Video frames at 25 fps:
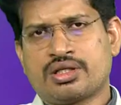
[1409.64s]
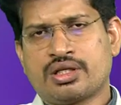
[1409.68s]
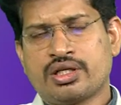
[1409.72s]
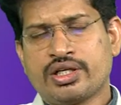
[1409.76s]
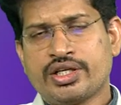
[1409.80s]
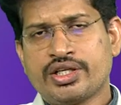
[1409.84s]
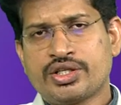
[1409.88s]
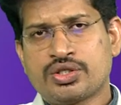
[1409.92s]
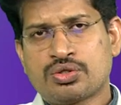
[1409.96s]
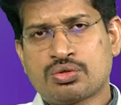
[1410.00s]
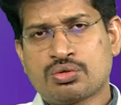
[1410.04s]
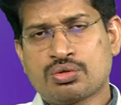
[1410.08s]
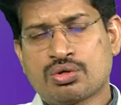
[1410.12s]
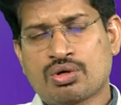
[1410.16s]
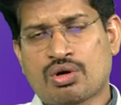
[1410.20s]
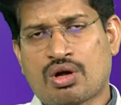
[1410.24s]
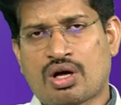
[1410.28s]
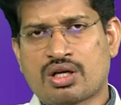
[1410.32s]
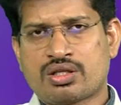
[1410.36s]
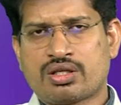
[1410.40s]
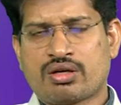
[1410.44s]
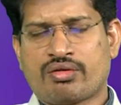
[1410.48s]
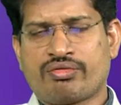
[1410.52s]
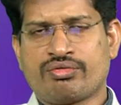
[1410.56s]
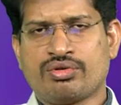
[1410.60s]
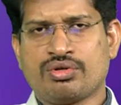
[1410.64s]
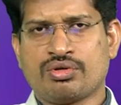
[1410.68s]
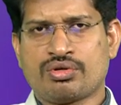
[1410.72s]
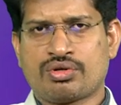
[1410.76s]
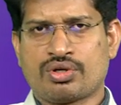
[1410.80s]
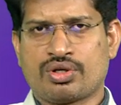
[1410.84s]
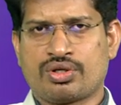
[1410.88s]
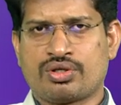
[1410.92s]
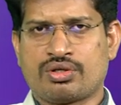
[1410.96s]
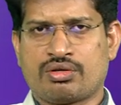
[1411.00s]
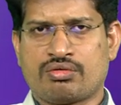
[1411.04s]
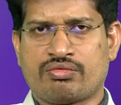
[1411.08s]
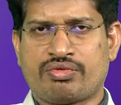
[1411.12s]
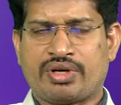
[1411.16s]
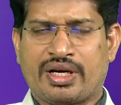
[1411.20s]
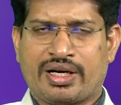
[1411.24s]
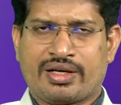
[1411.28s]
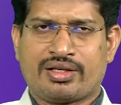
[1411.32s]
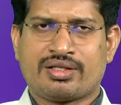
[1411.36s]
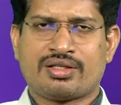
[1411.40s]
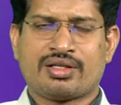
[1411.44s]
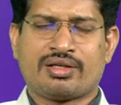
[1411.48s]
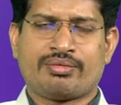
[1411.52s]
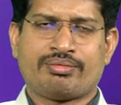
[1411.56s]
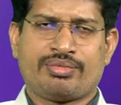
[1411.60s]
leads to loss of nutrition. For
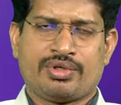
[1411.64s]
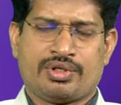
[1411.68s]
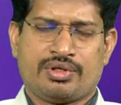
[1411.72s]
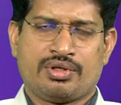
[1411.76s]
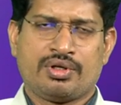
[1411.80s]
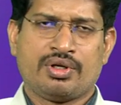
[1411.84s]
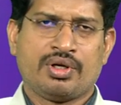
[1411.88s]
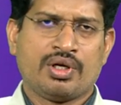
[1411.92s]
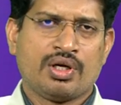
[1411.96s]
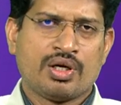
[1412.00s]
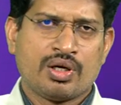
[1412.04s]
example,